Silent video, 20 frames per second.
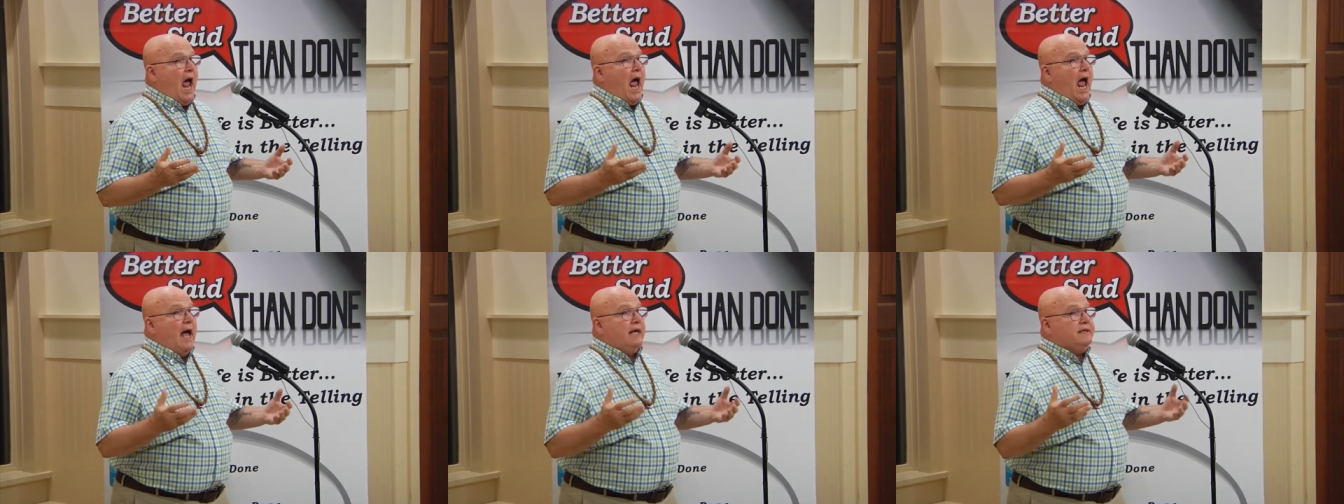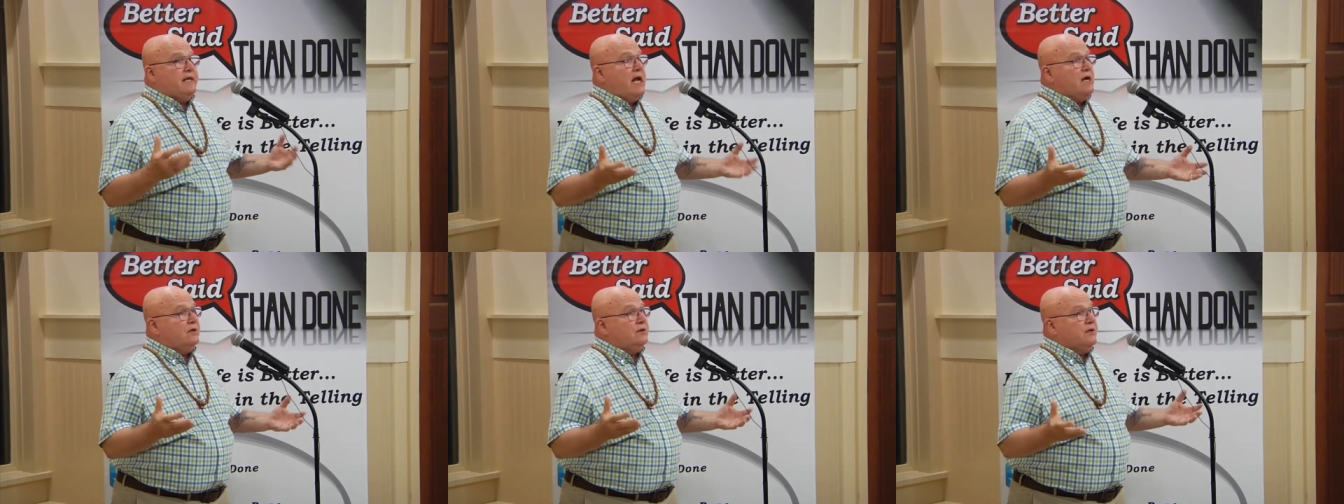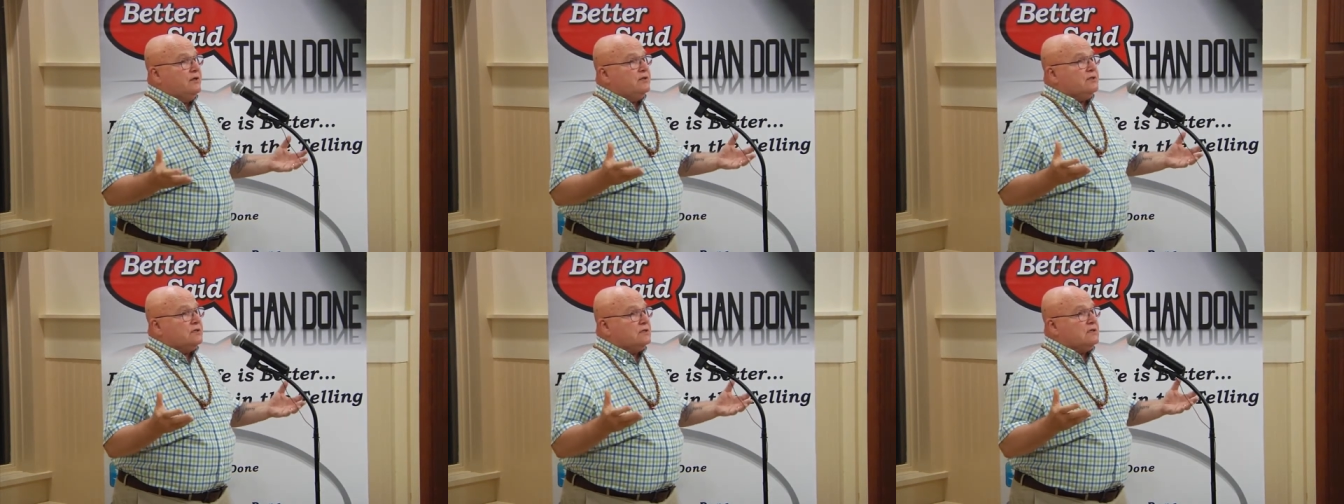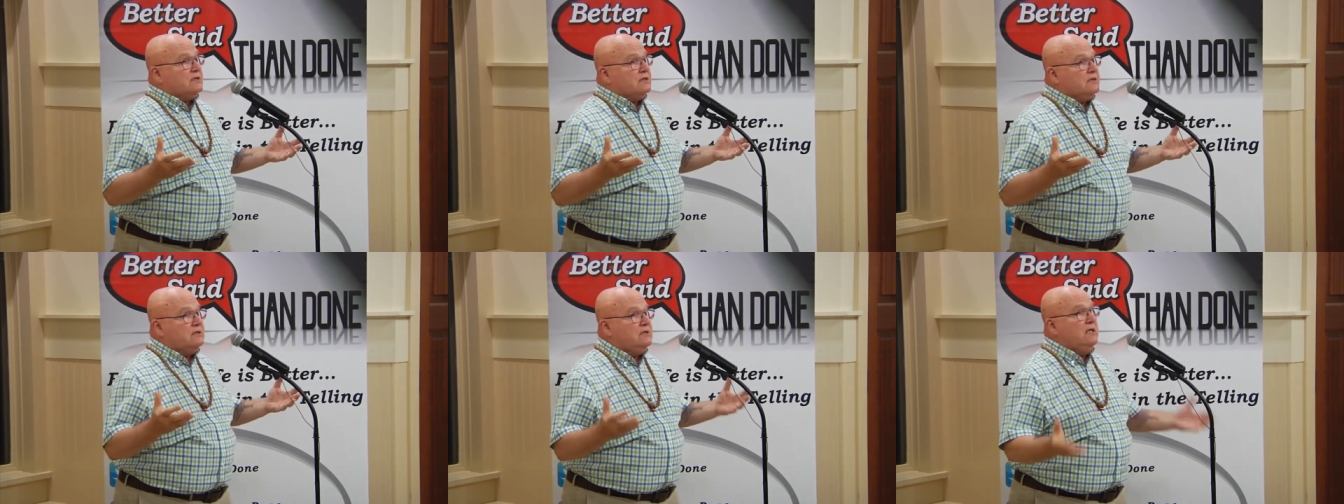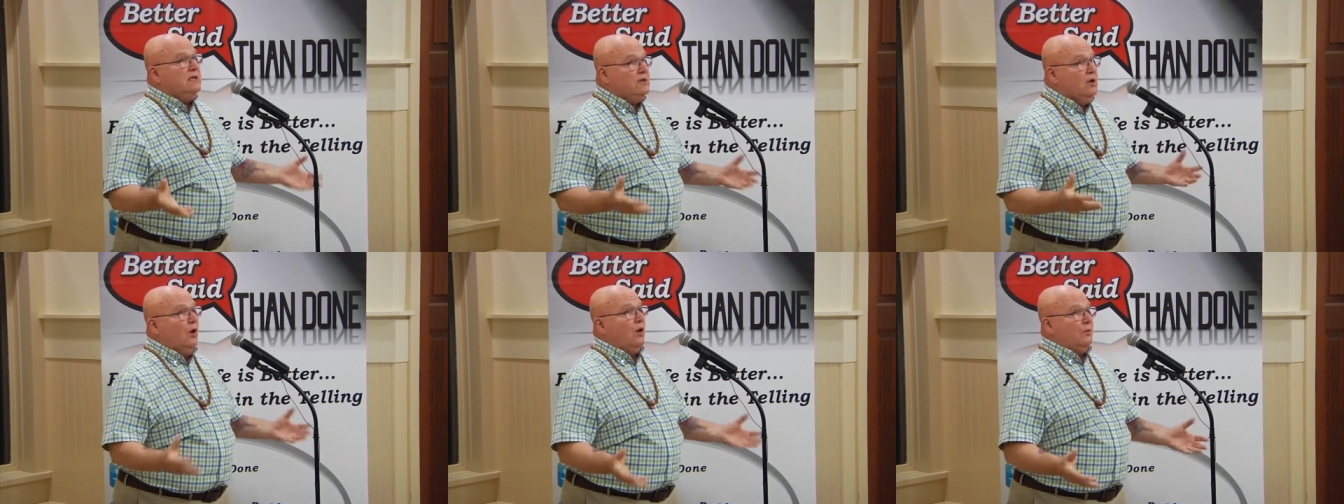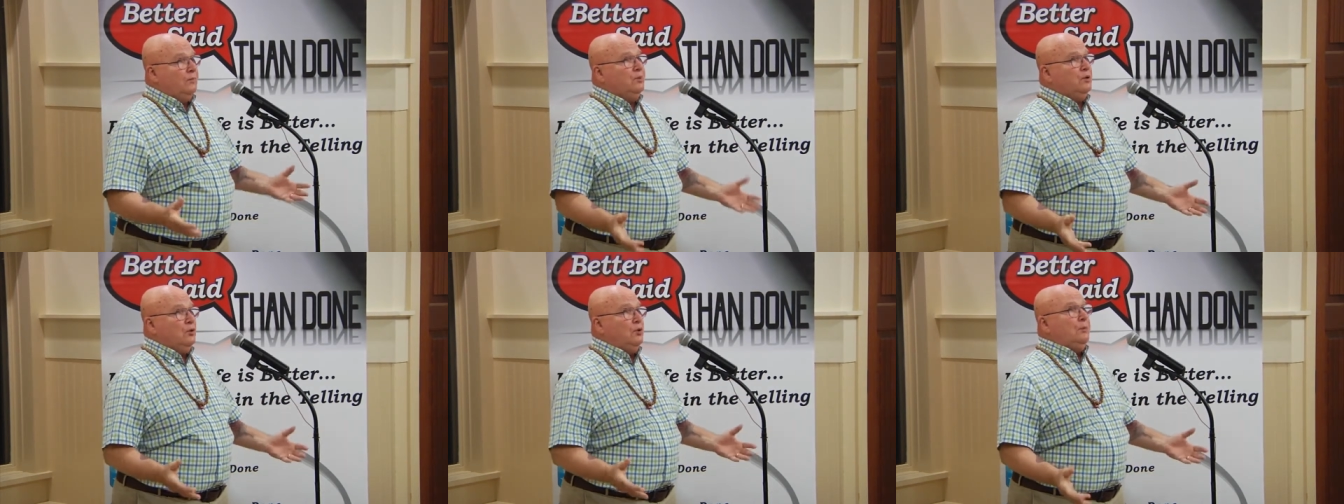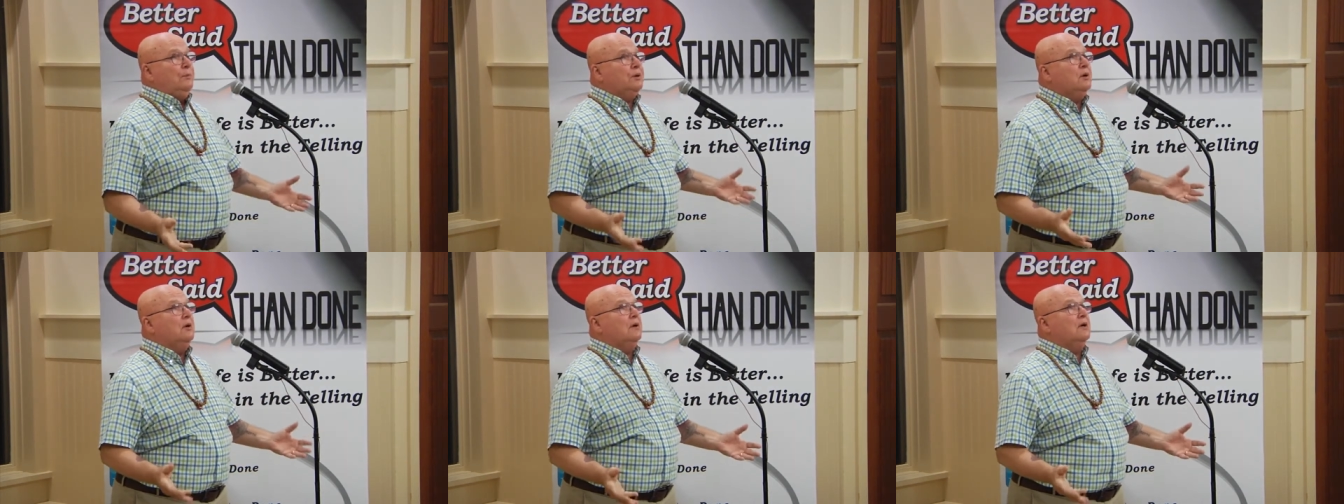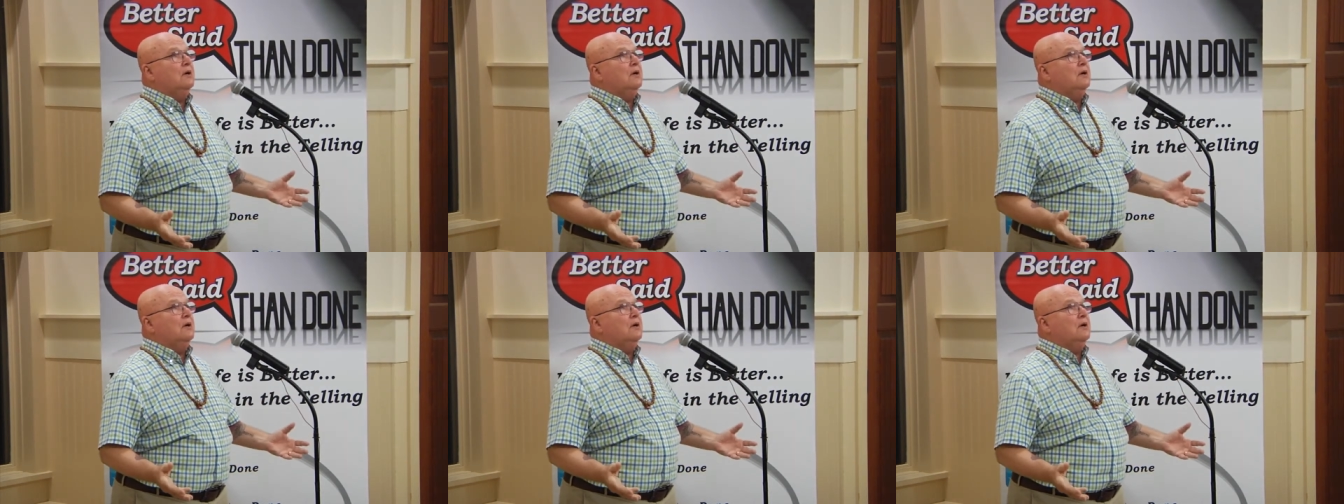And now there's seagull poop